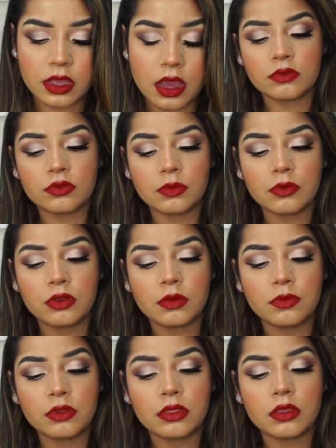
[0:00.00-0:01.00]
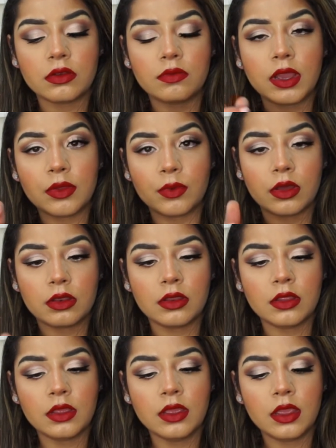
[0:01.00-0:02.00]
So I'm gonna put the right one
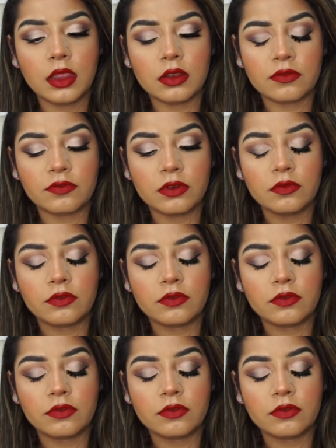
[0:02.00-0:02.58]
in